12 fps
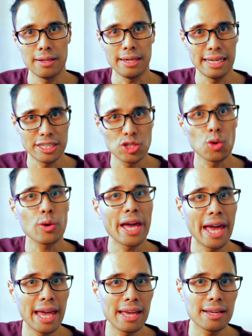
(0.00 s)
it's
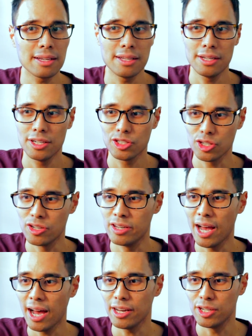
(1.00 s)
okay to
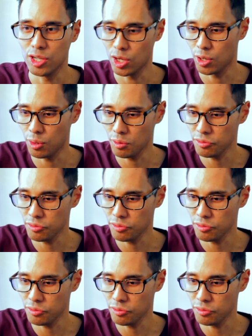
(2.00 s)
not know